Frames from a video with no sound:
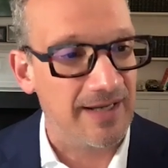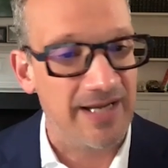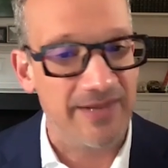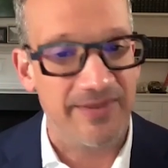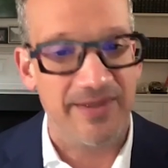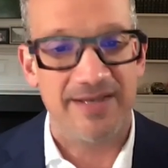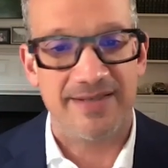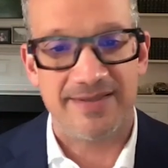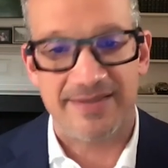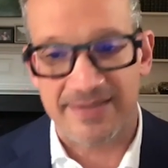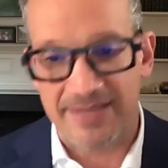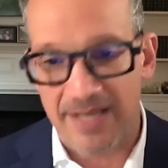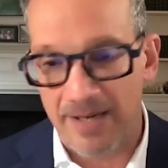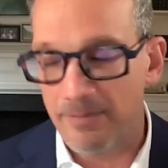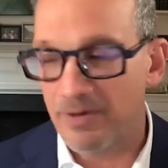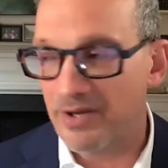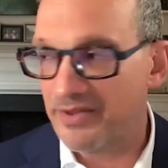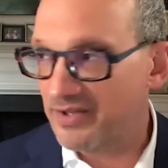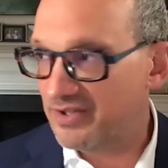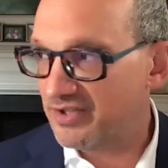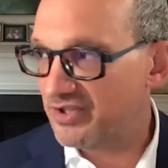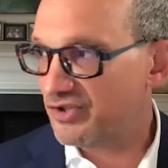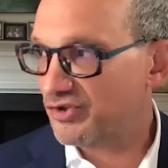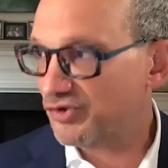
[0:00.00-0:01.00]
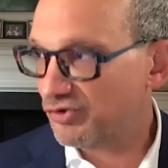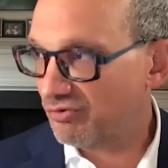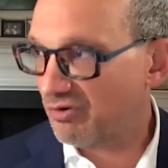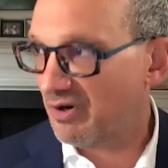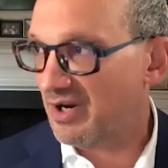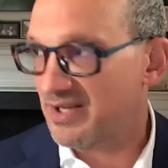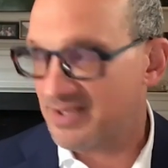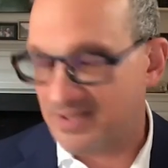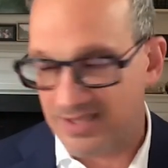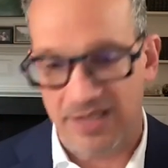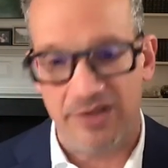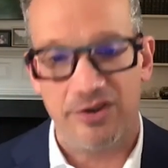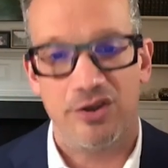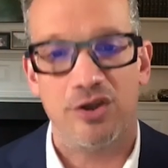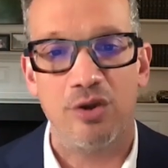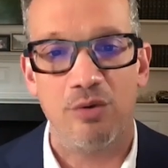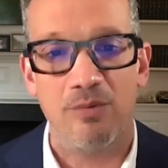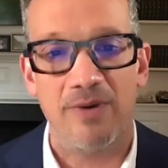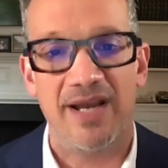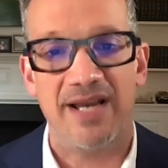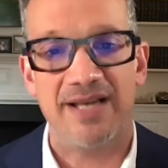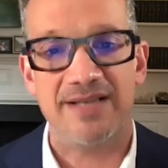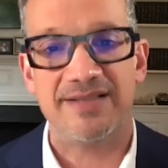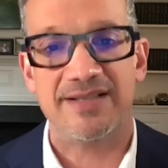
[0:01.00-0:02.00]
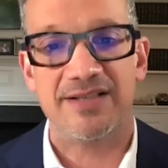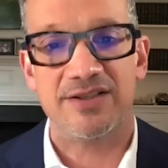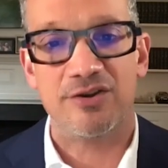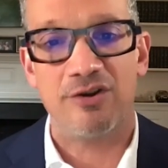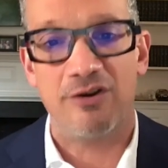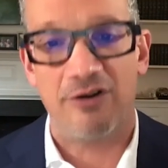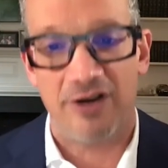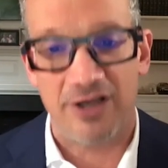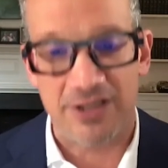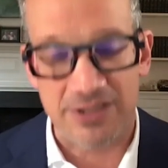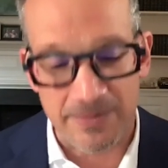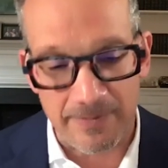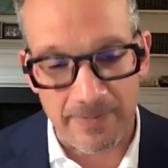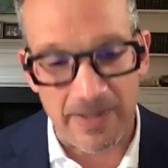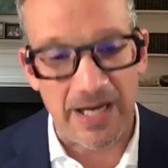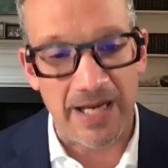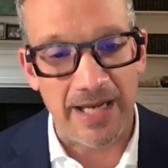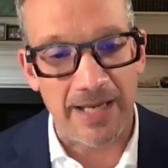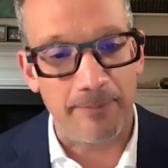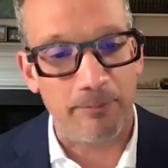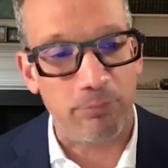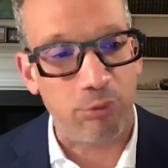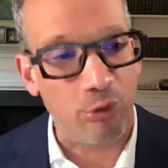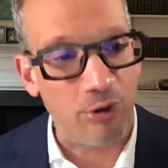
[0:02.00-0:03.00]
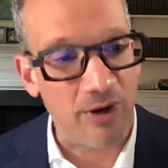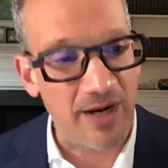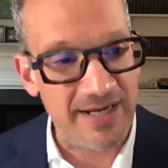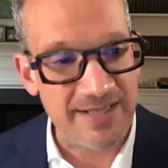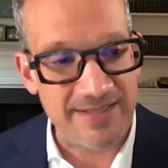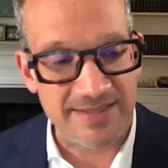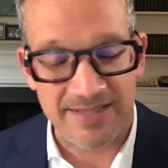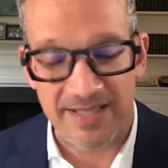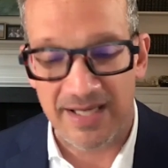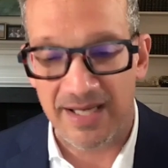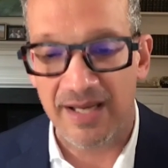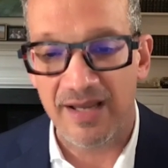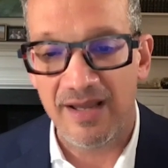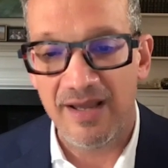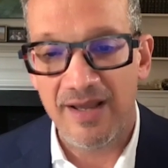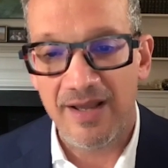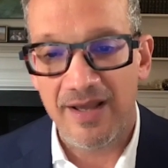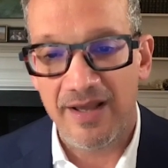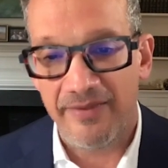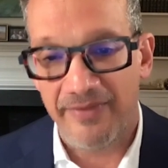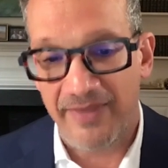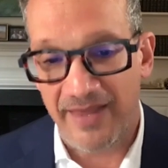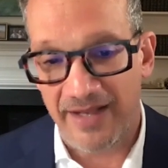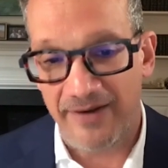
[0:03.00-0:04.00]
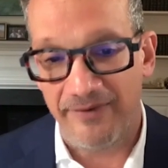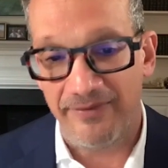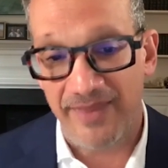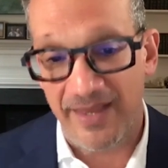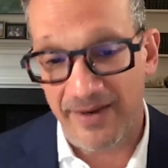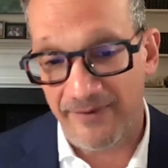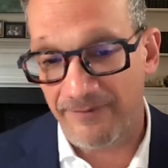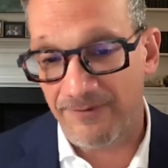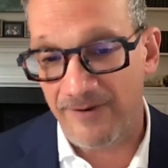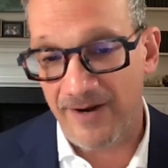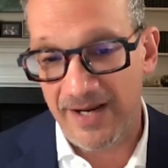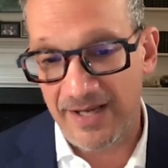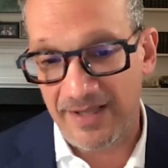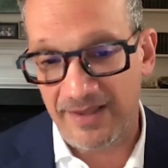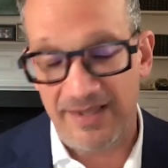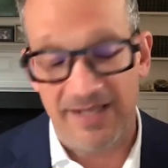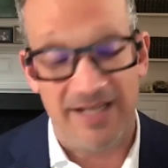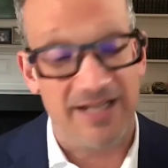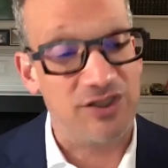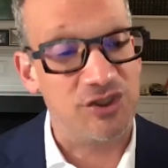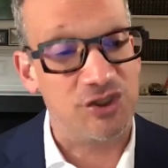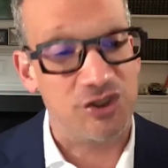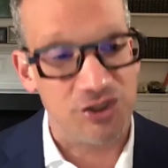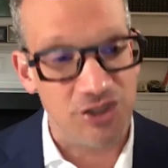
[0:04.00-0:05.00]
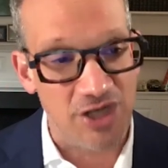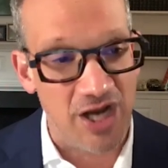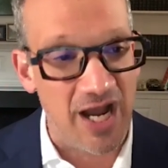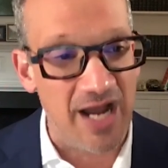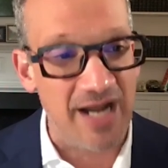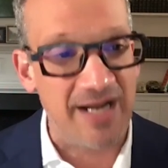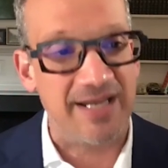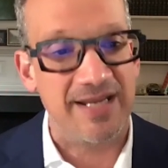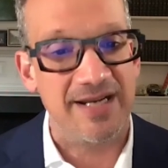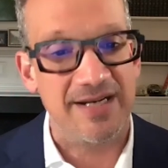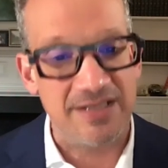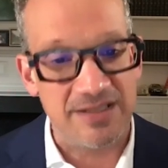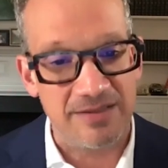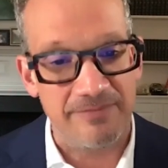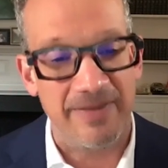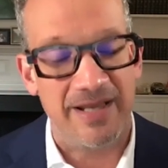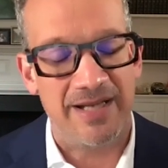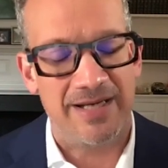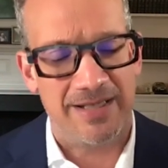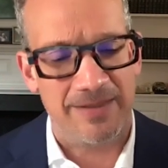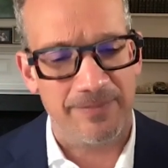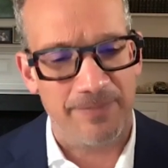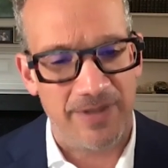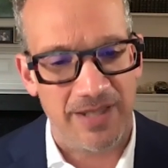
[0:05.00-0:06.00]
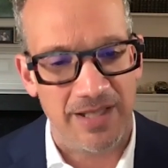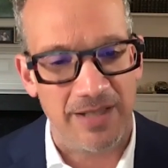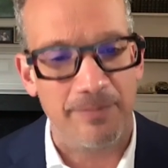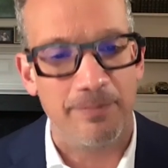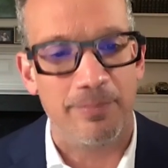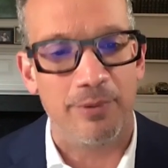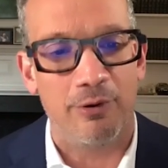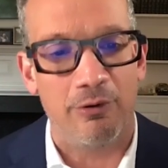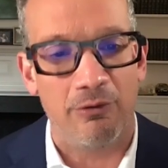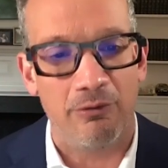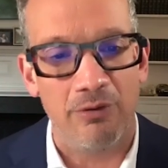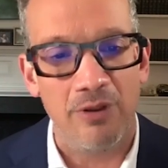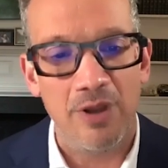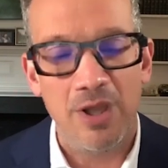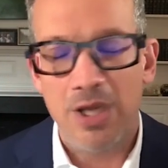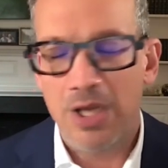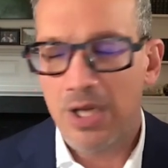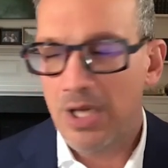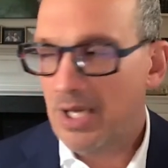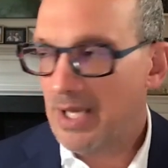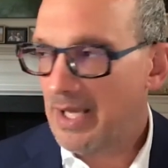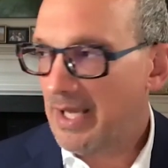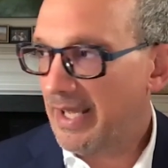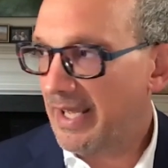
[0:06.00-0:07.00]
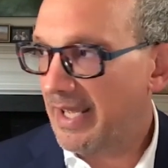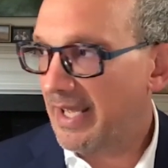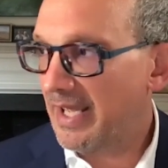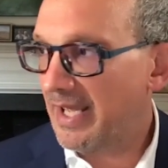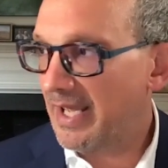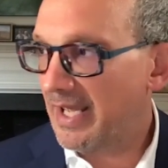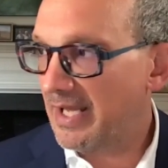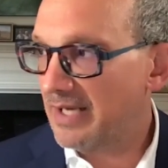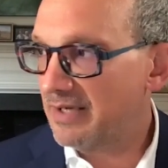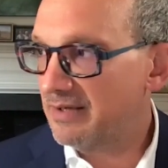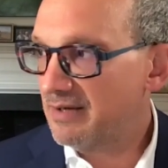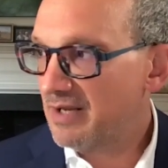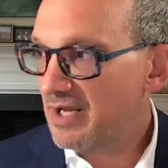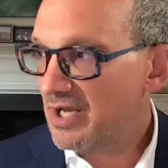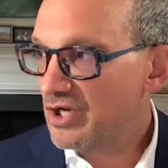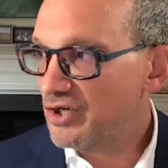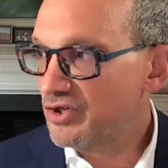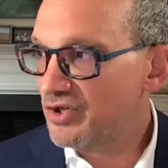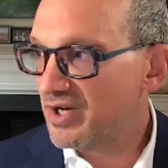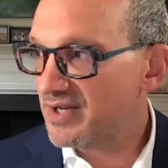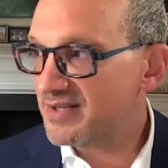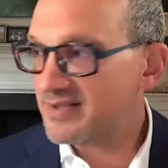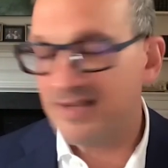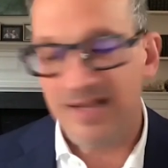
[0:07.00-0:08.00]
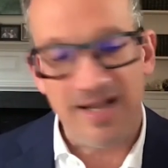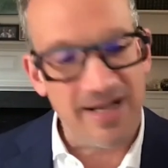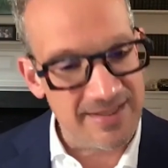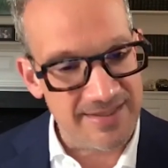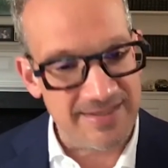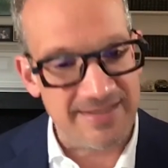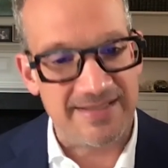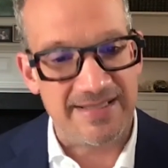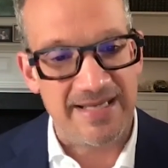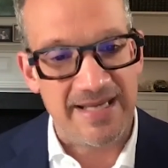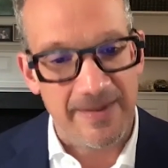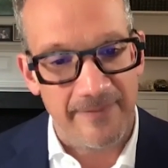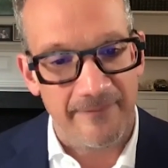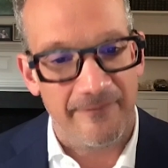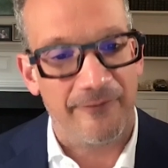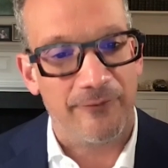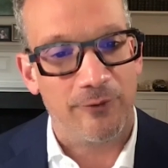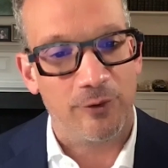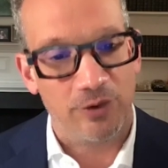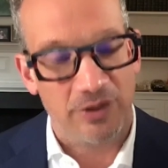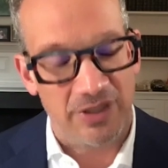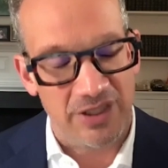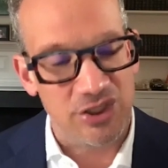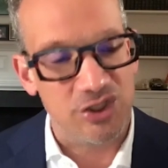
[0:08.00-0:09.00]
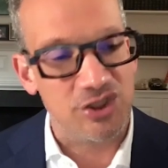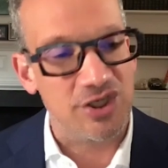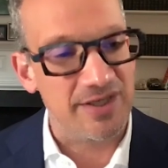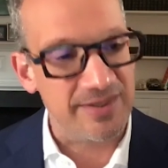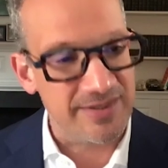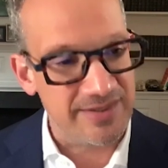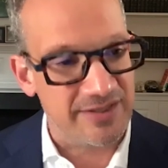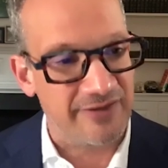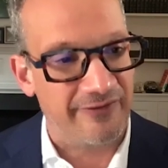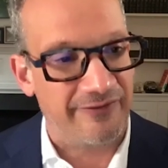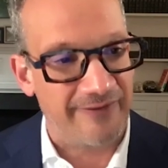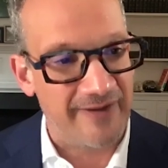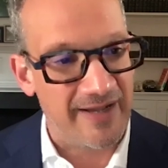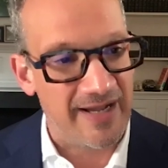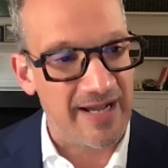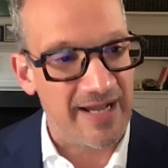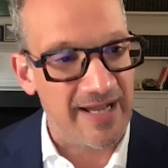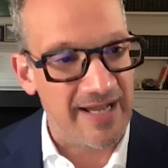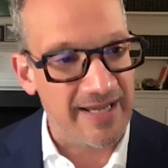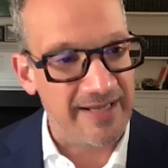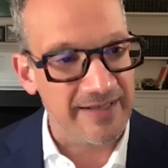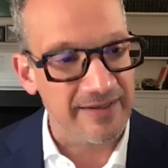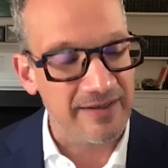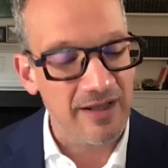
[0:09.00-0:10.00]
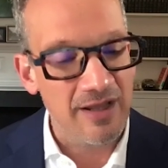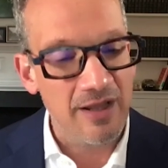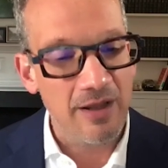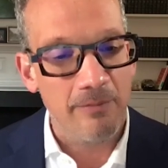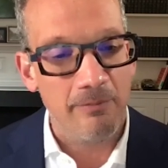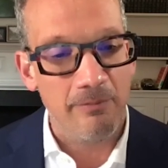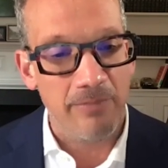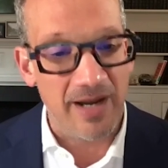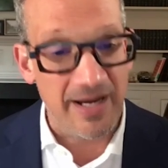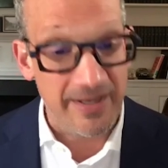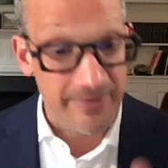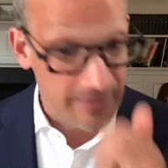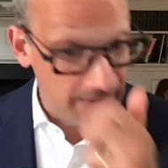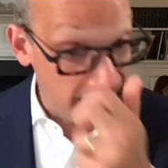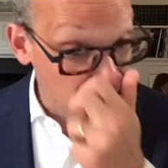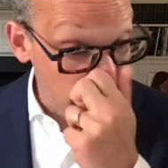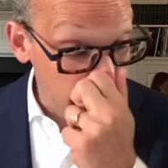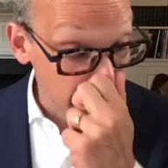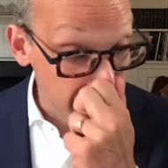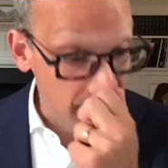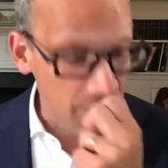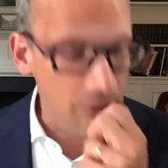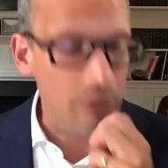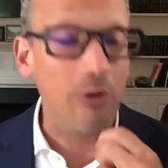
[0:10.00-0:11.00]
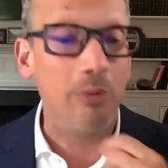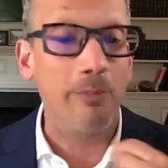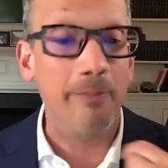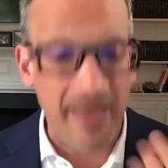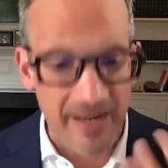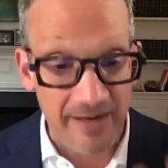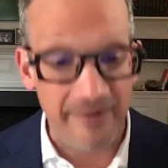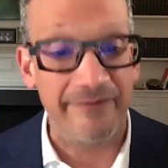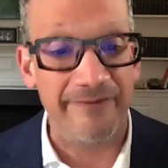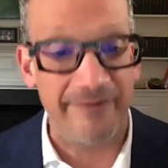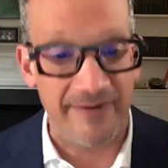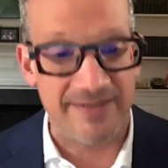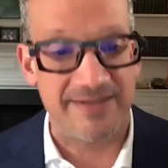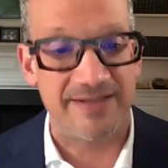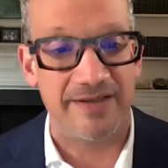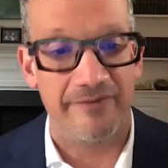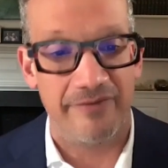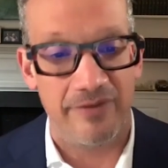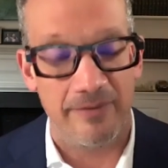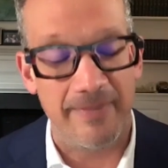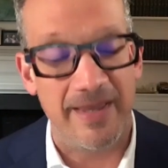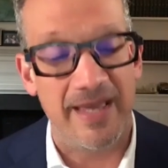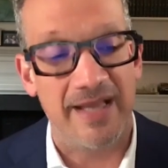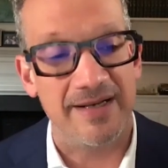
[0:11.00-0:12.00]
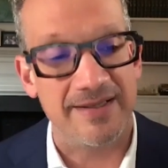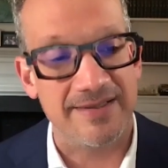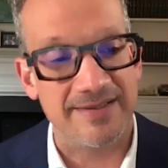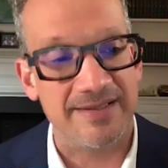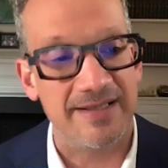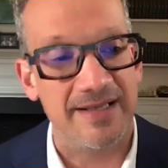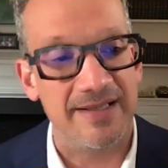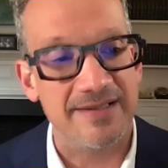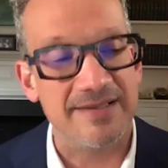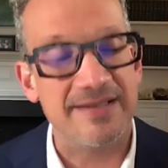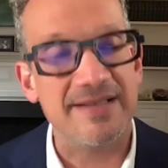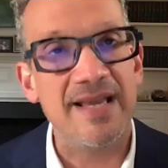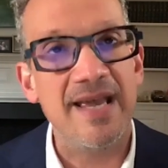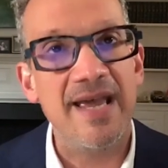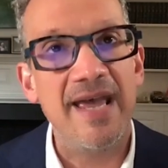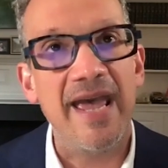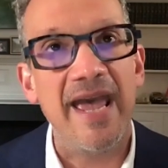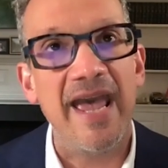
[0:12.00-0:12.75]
I think some of the distrust in the U.S. is caused by pricing that frankly gets shocking to many people, and does not seem fully justified by the clinical benefits of the medicines.